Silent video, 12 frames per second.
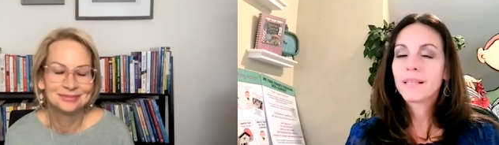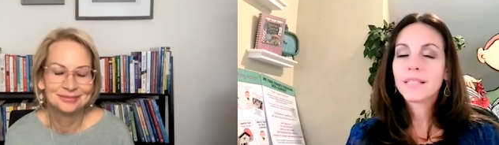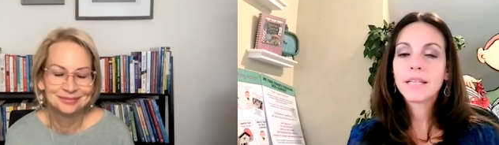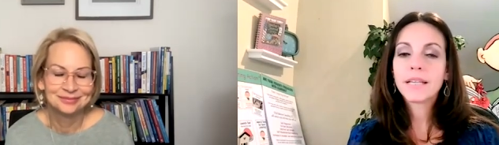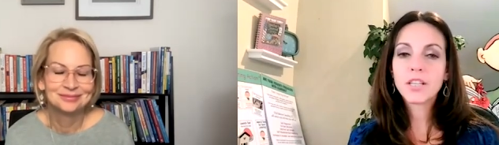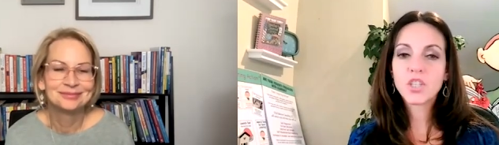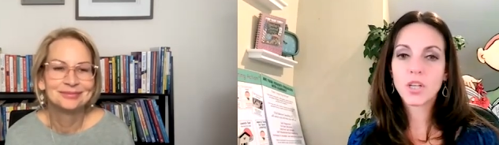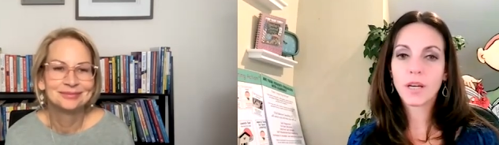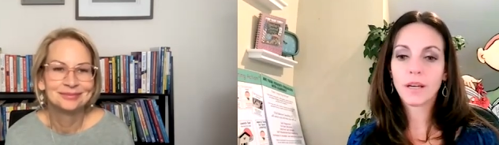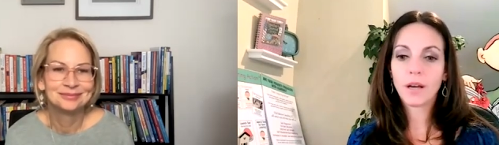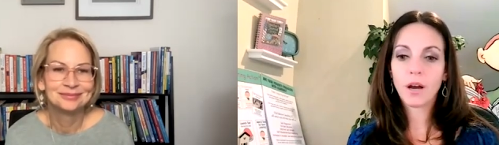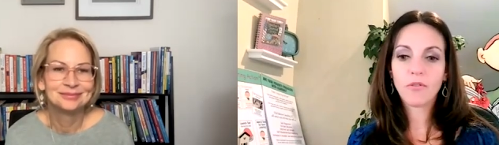
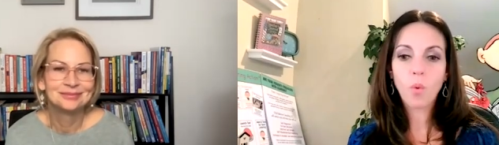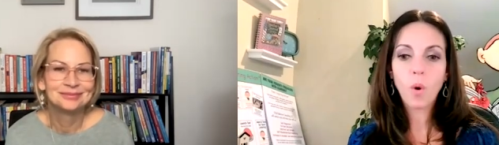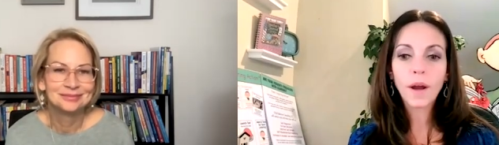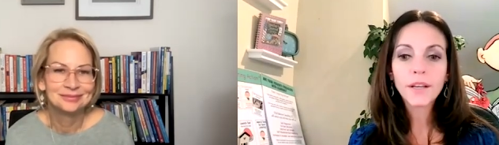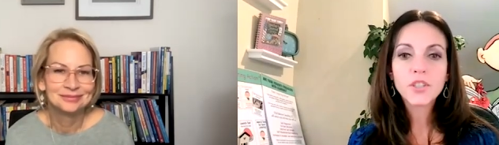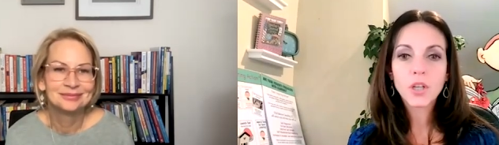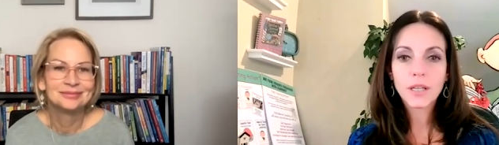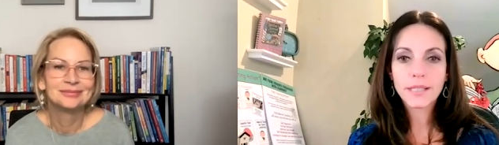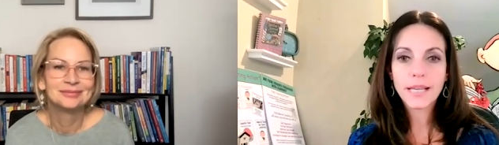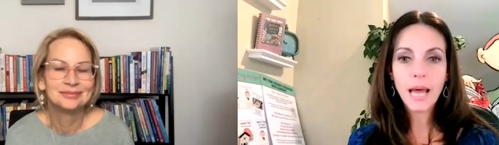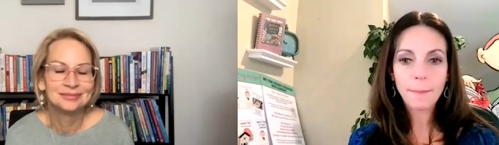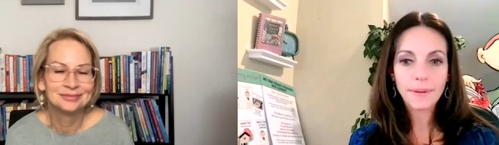Speaker 1: teaching of what
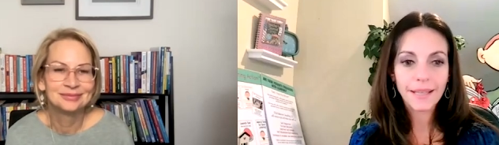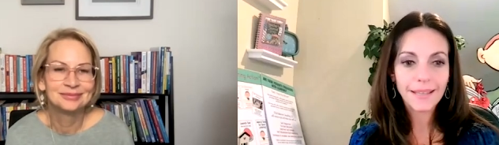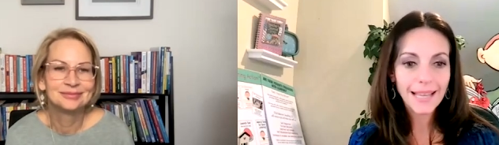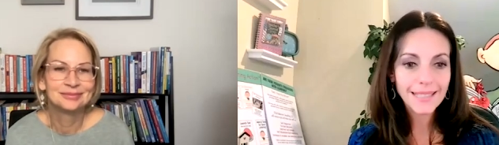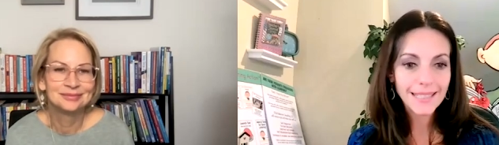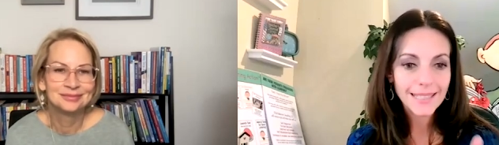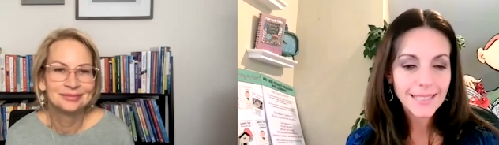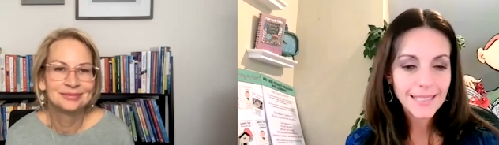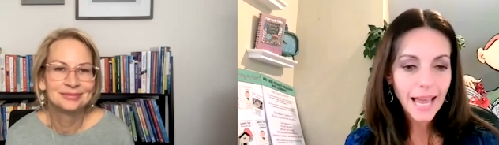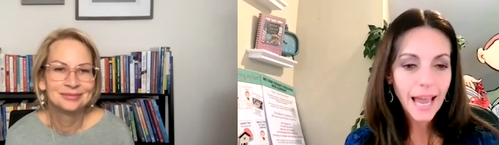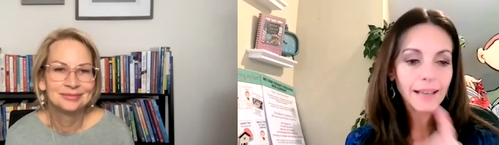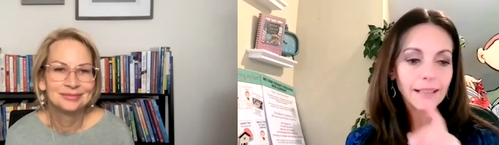just happened. And that's
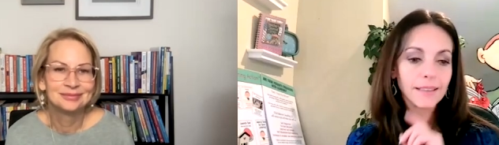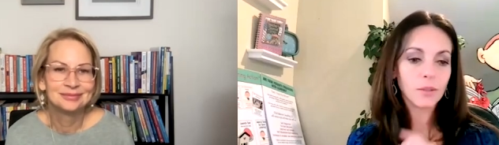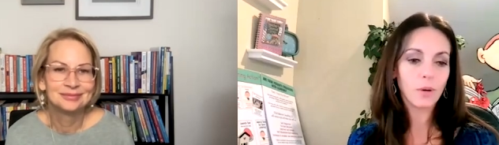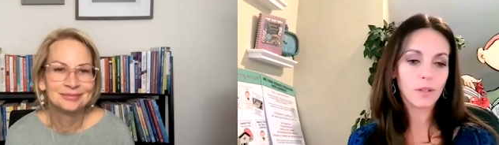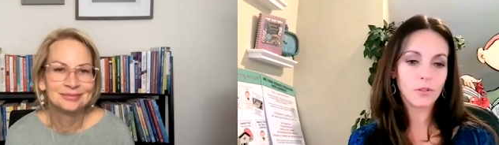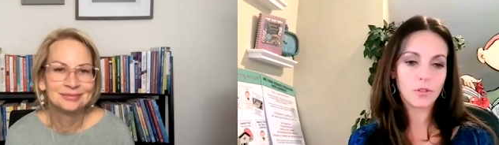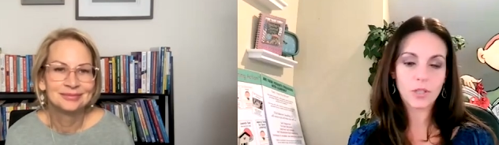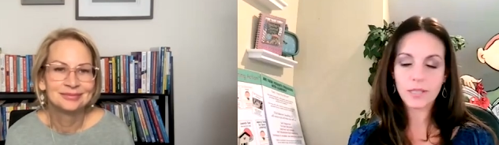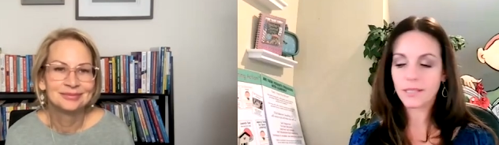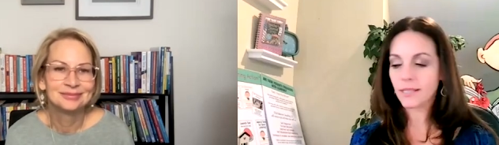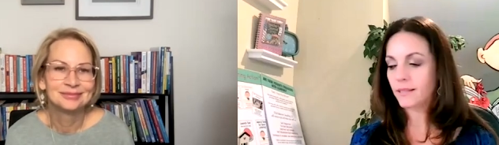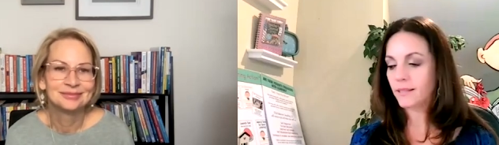exactly what you
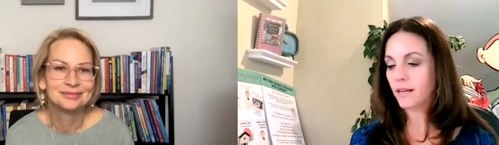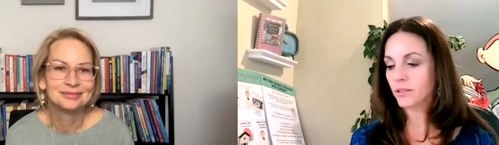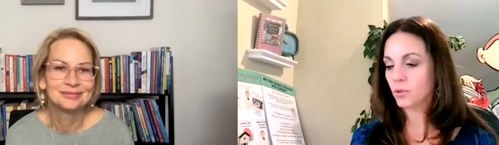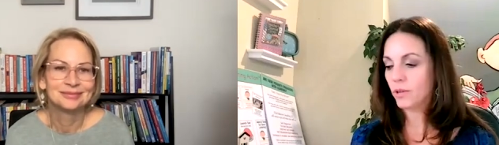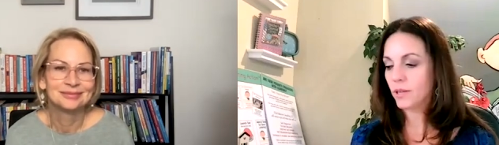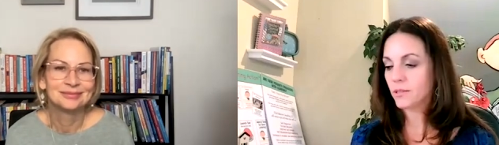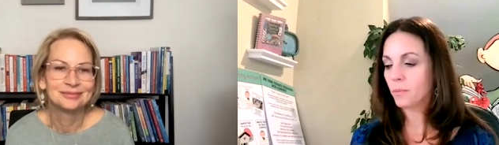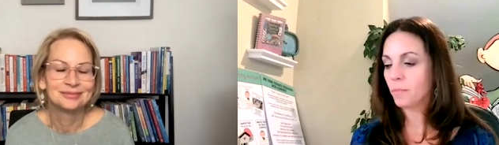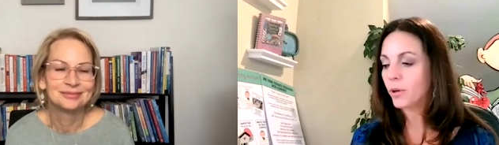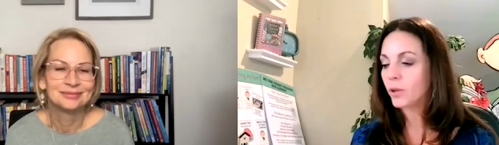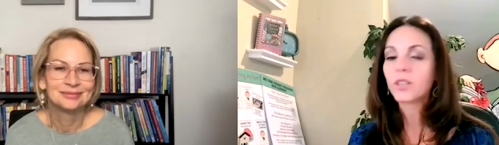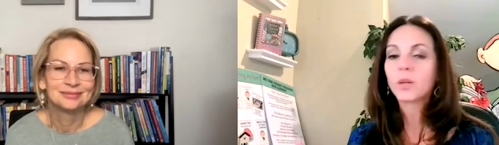just said, Dr. Russell
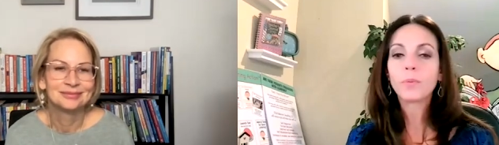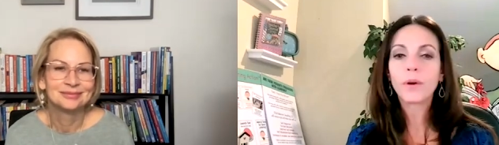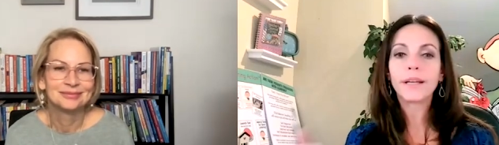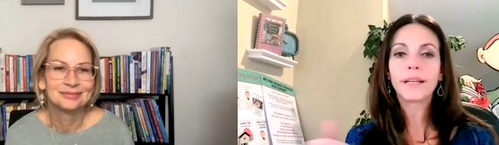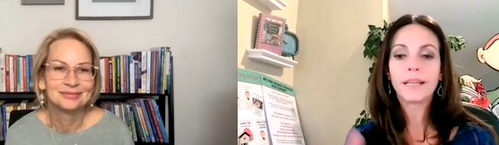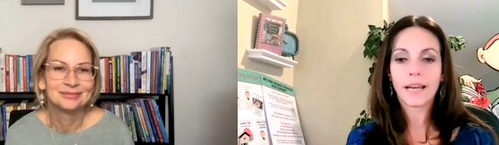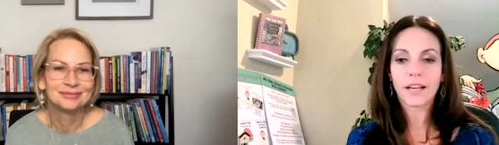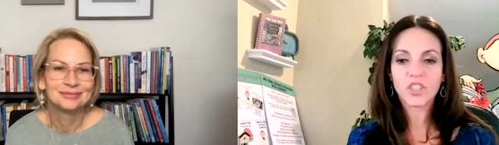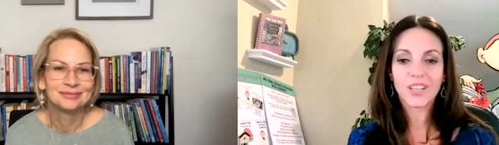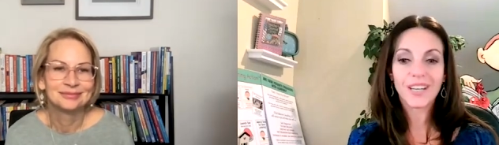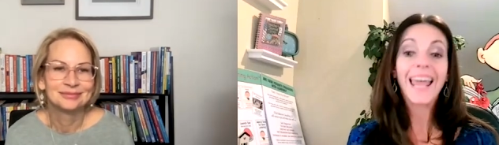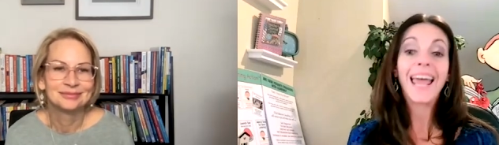building the brain
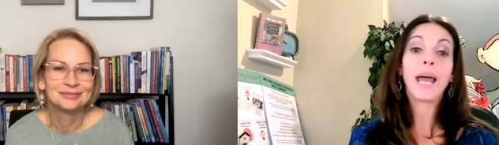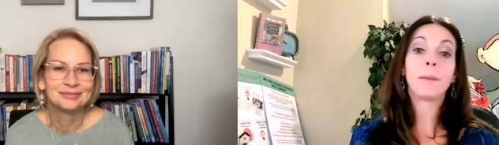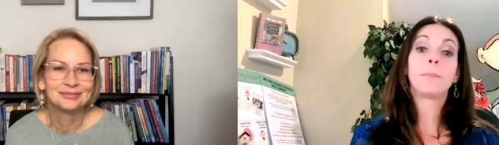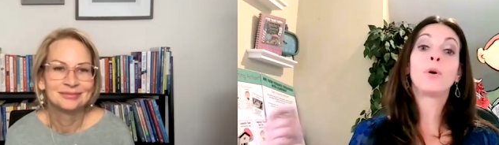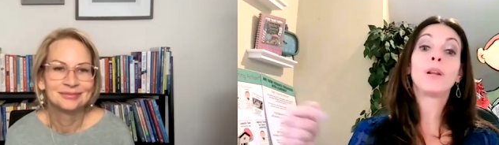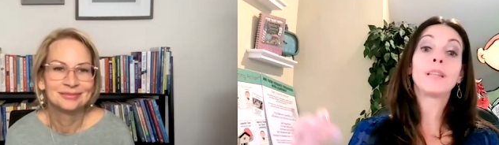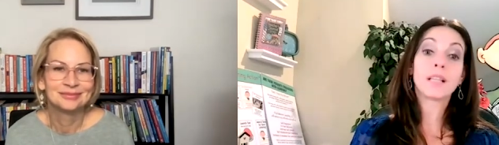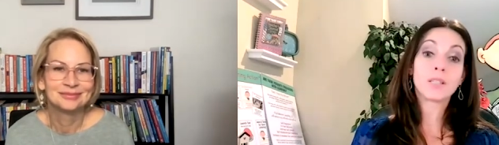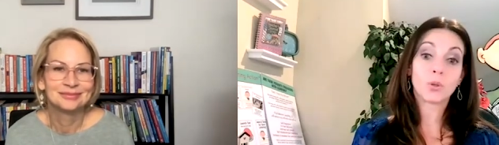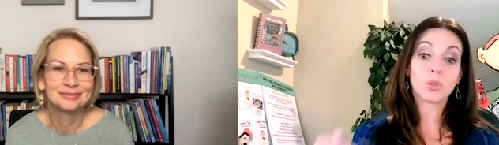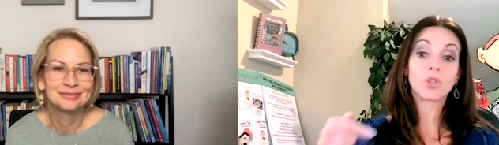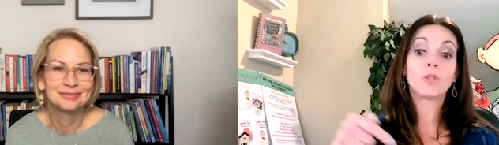connection and putting
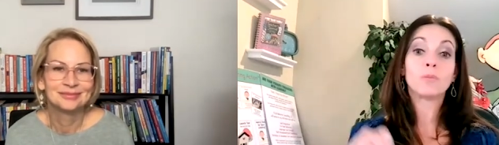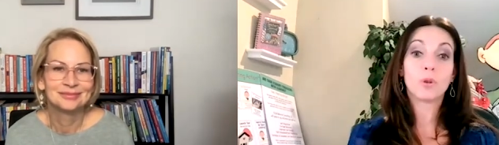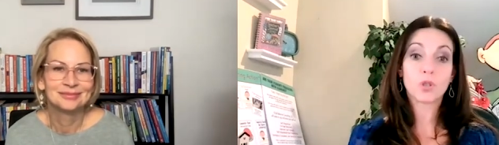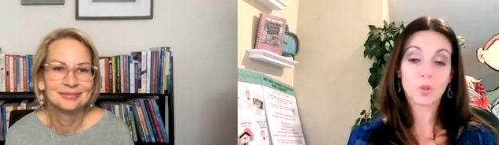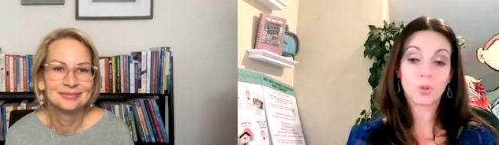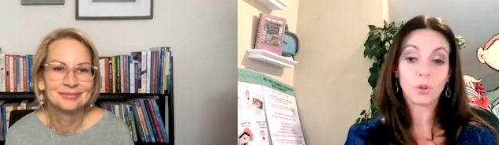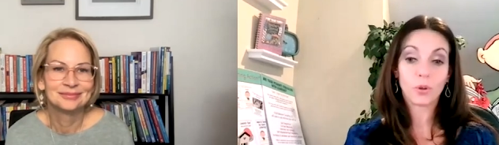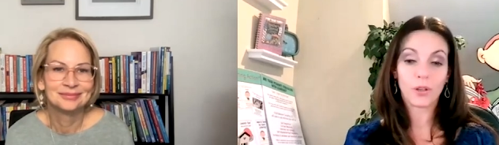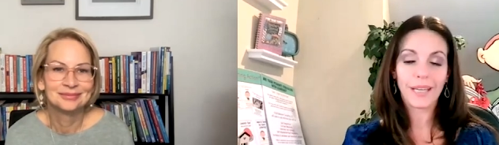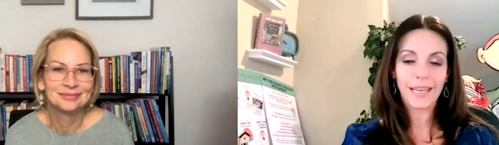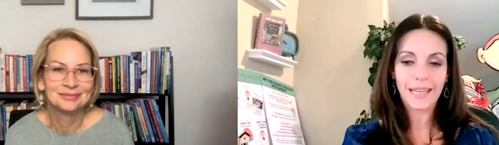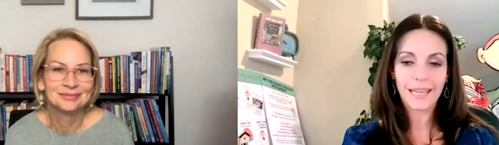that social emotional
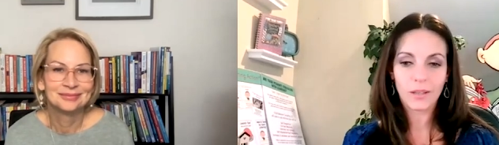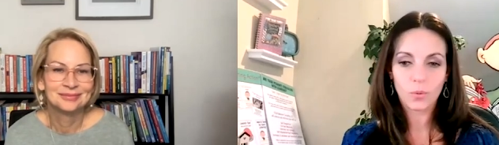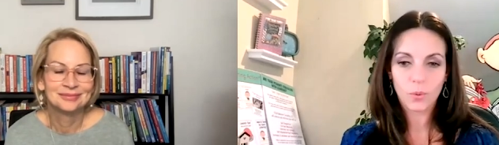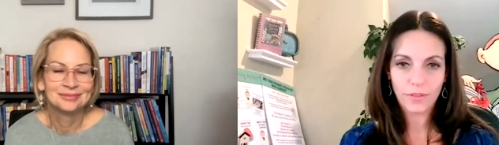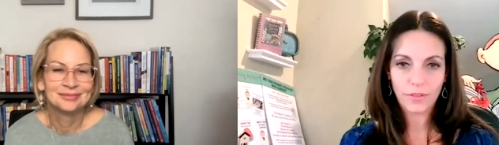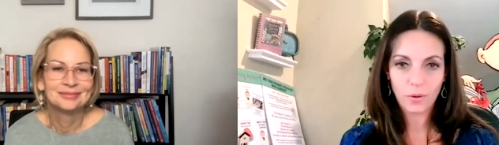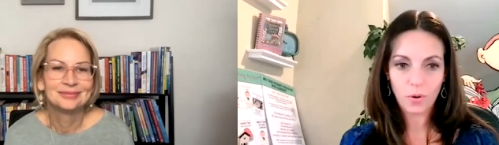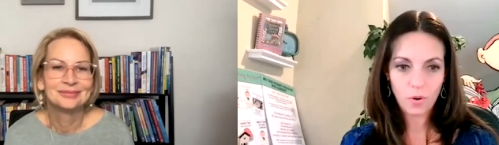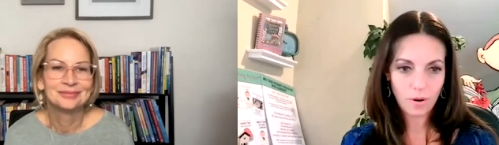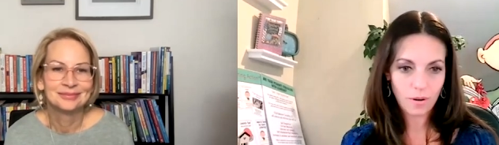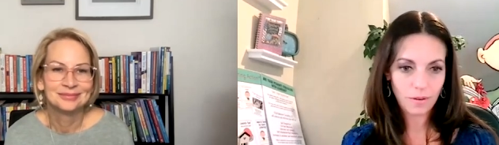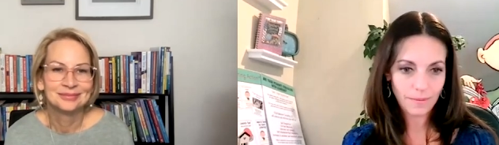learning in with it
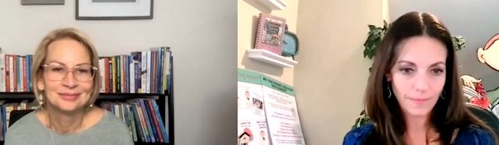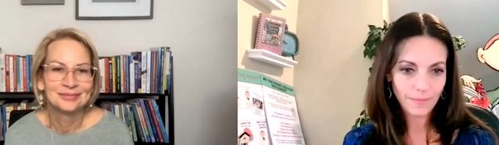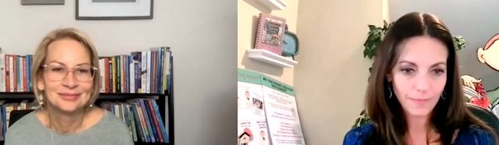all.